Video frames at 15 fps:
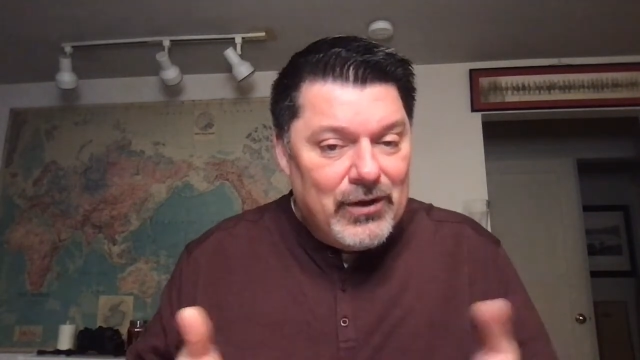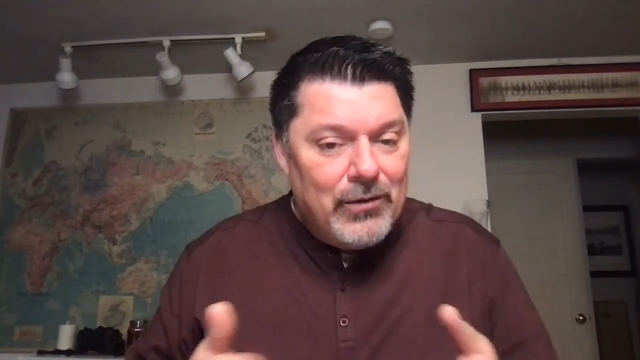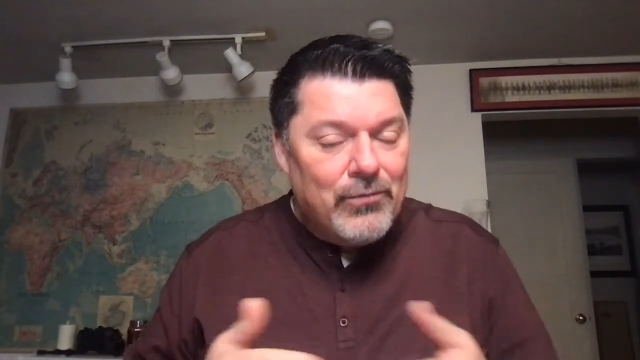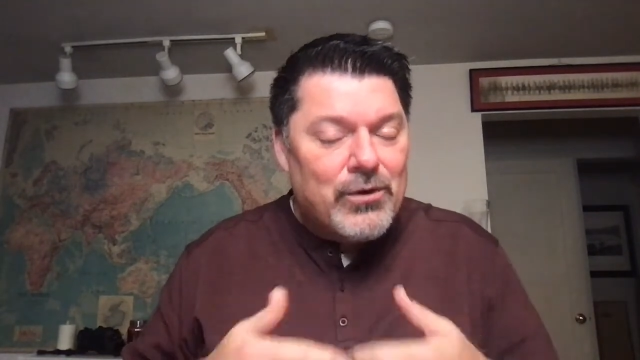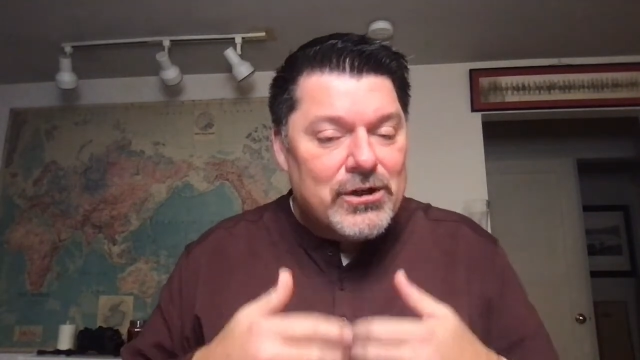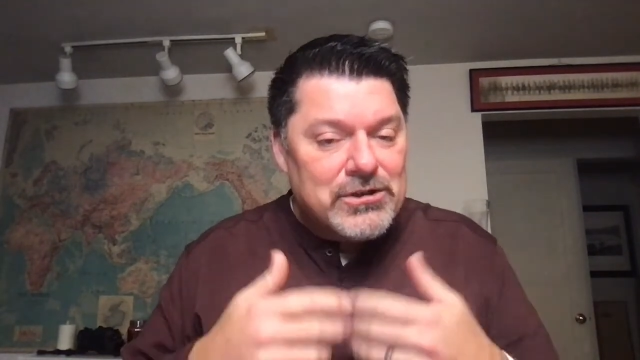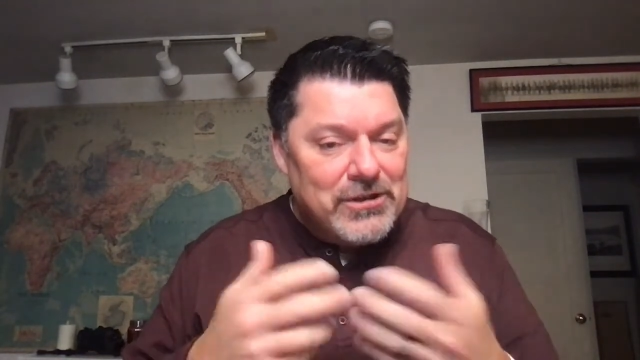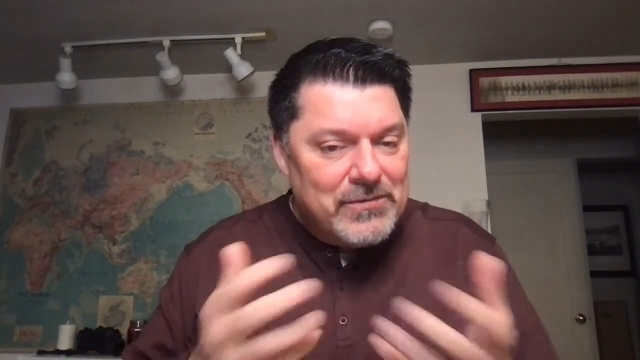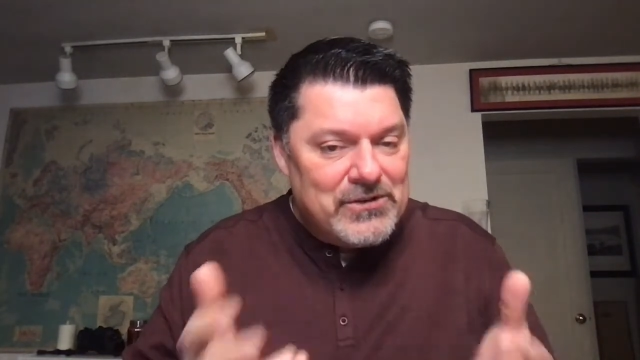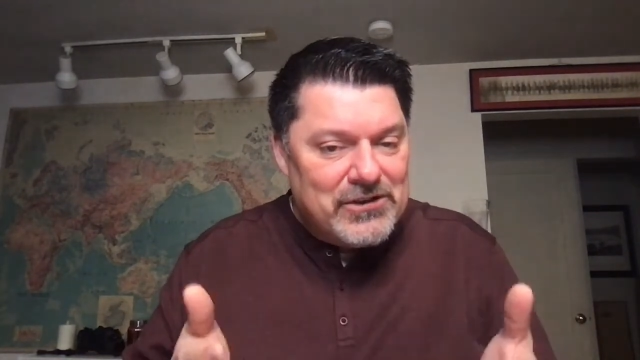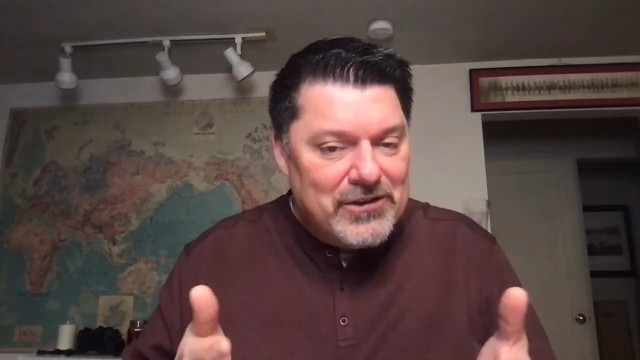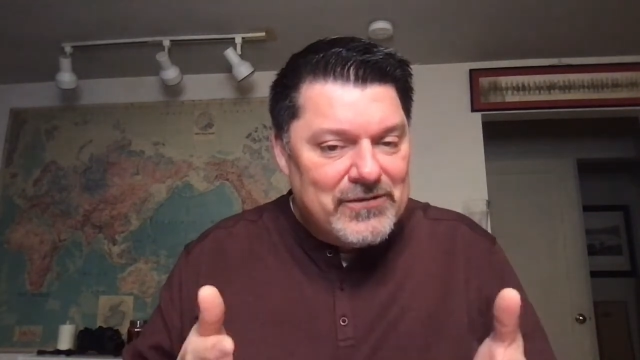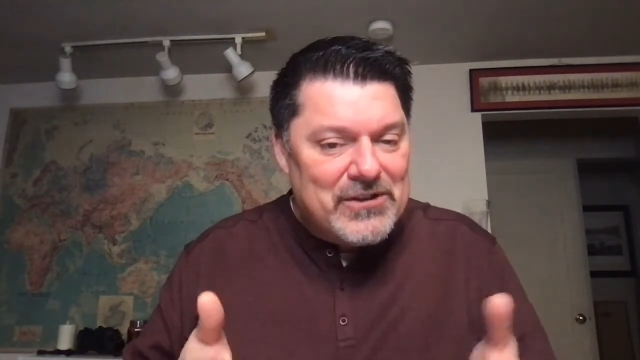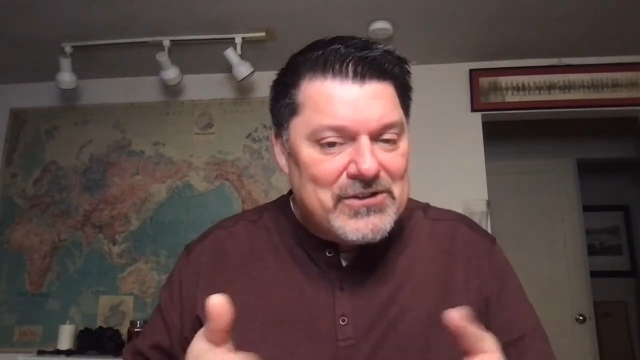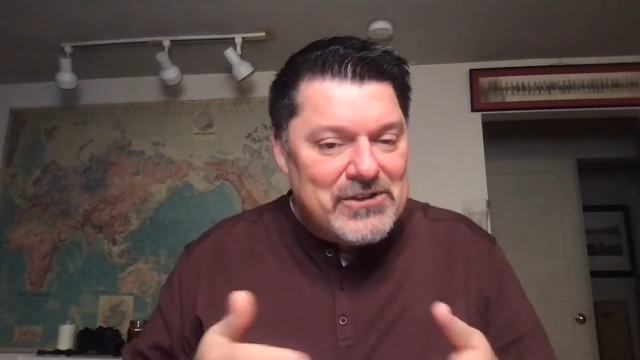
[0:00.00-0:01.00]
worship
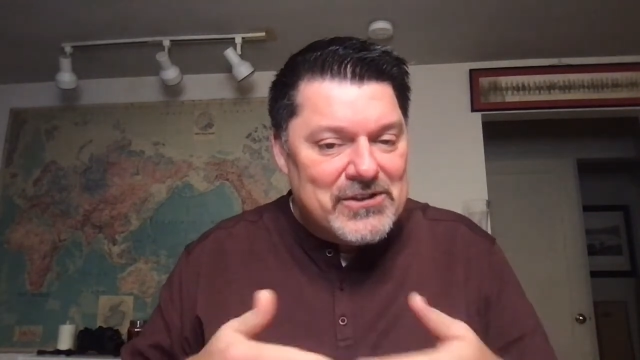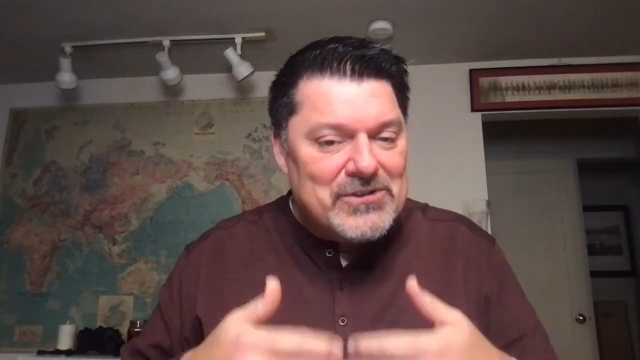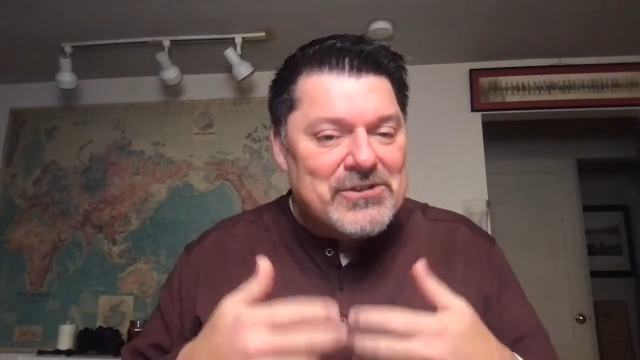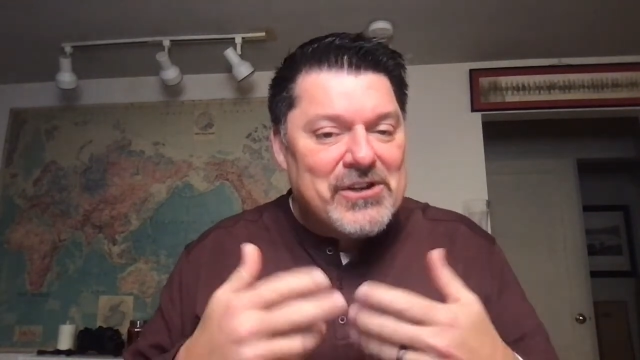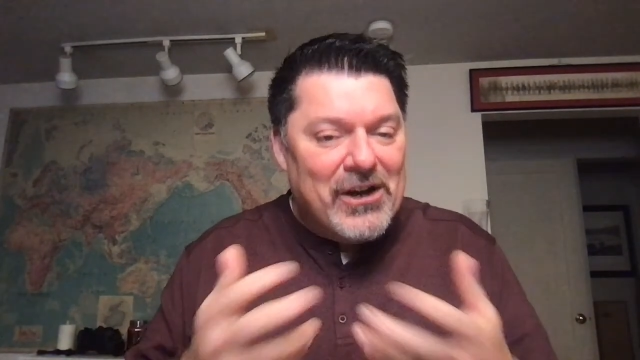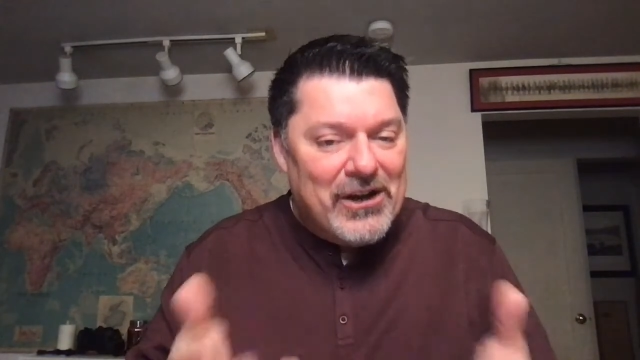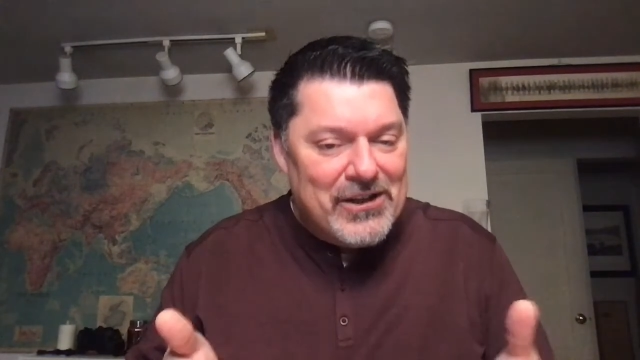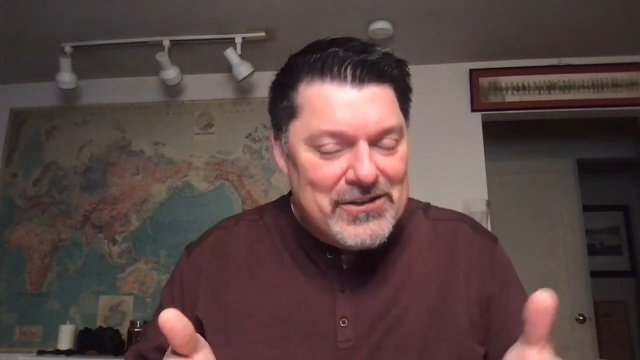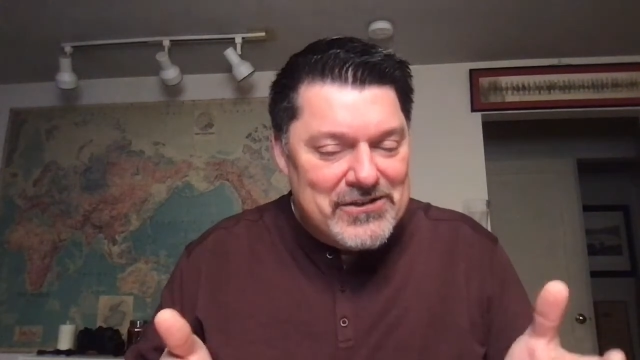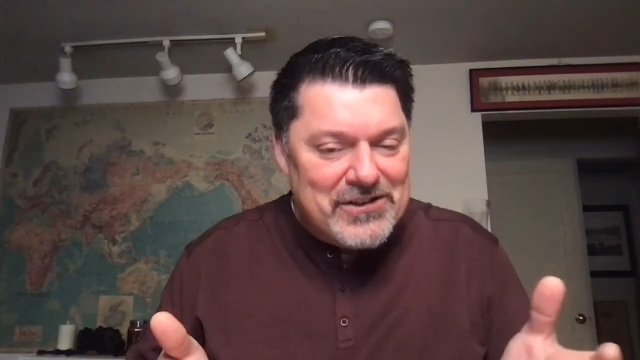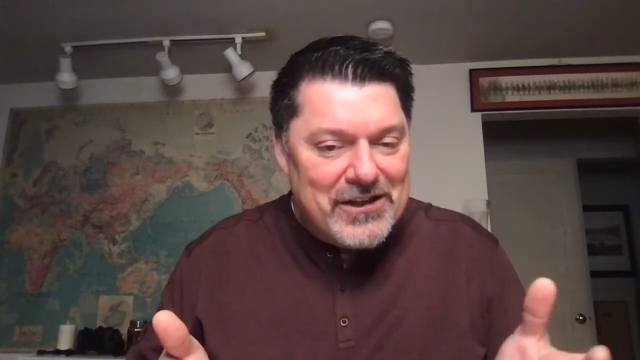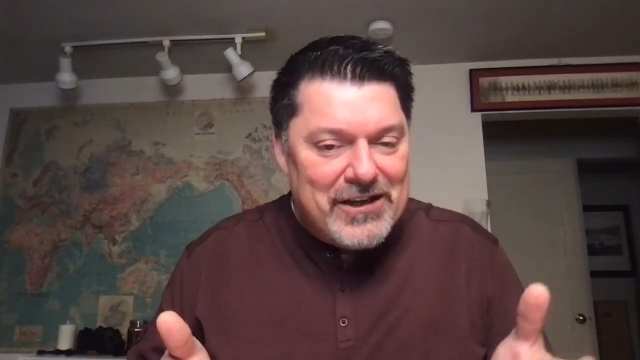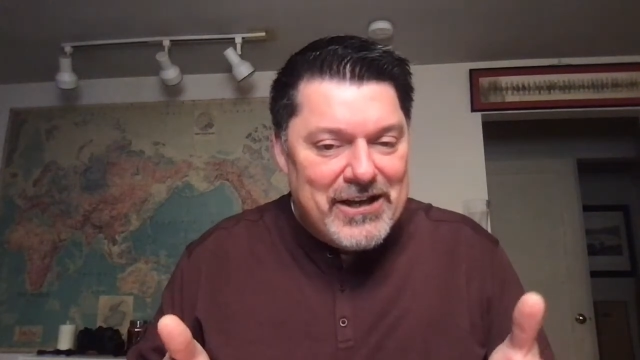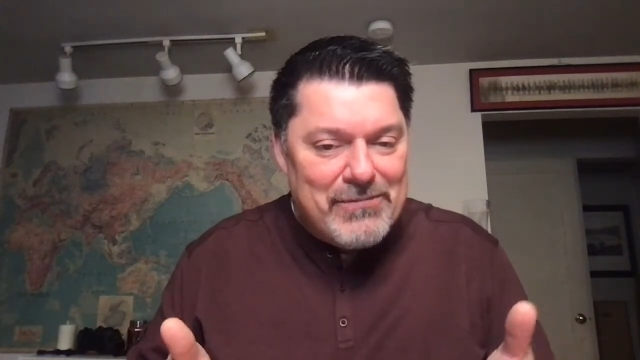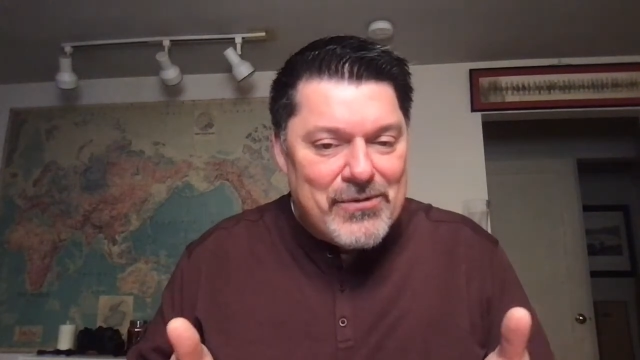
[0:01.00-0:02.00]
services on
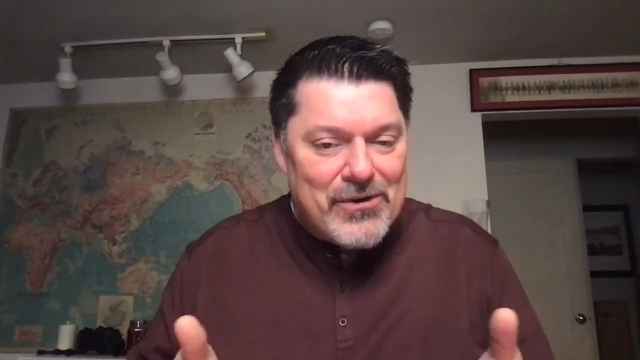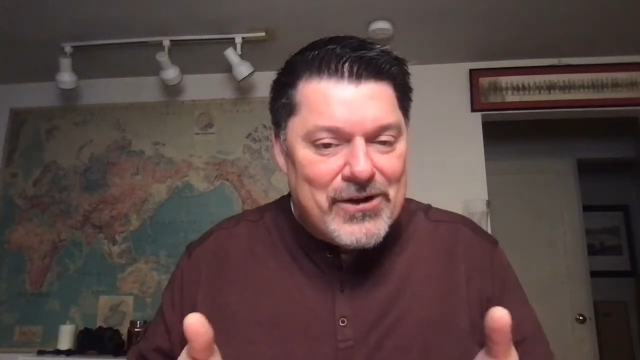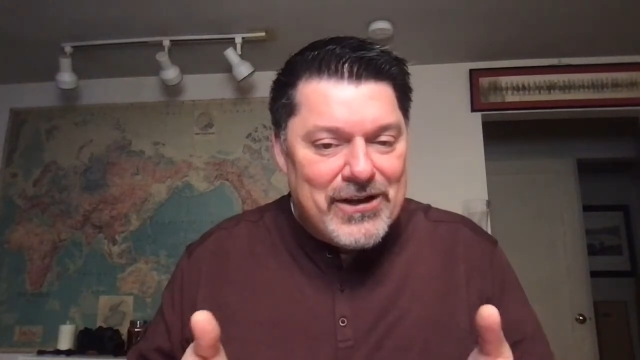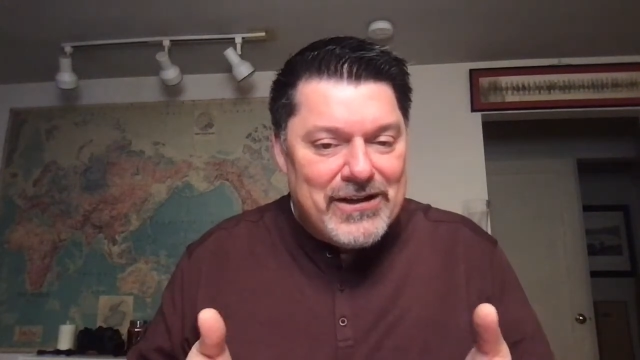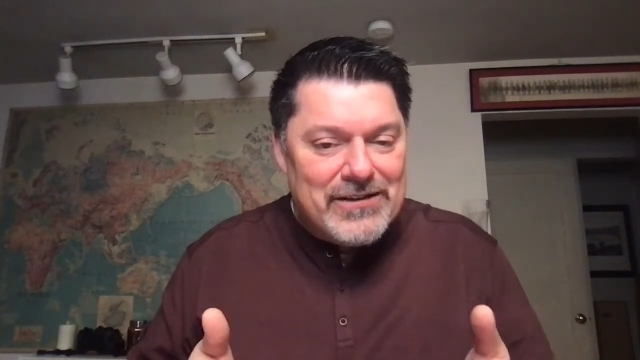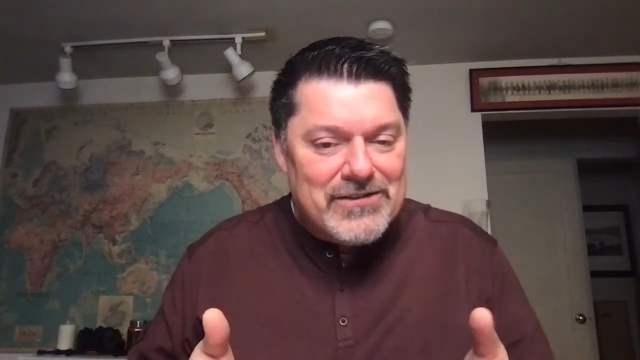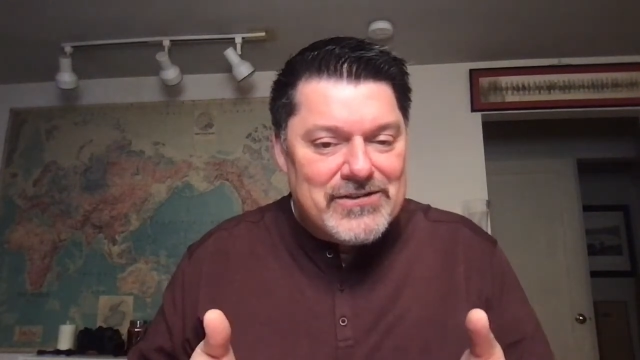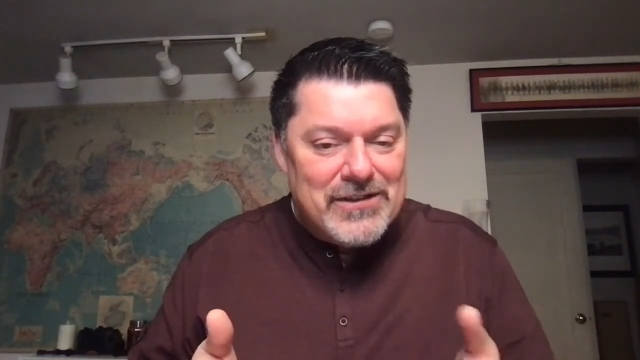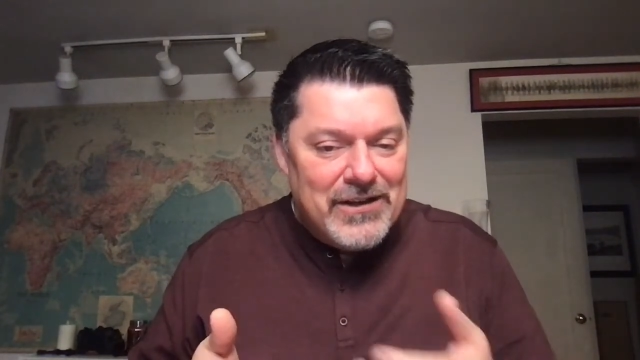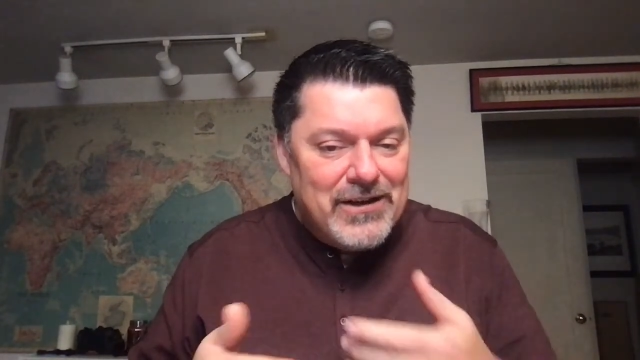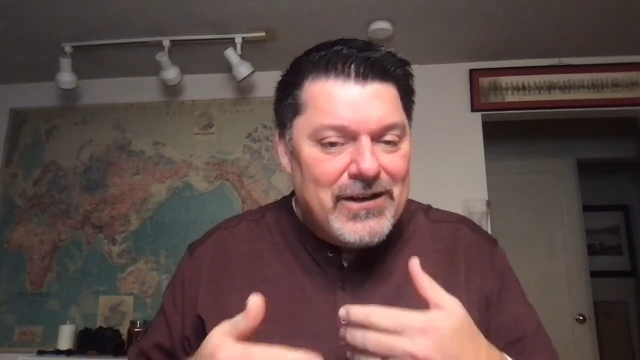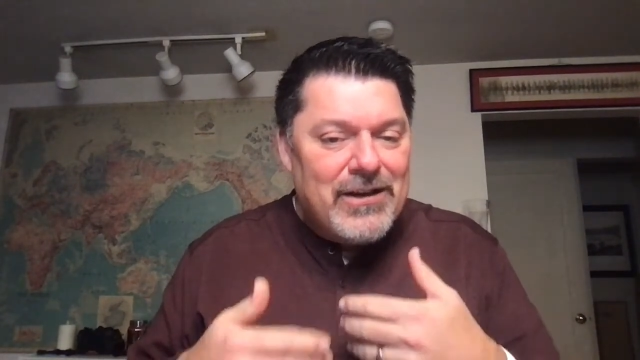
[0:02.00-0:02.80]
Sunday mornings.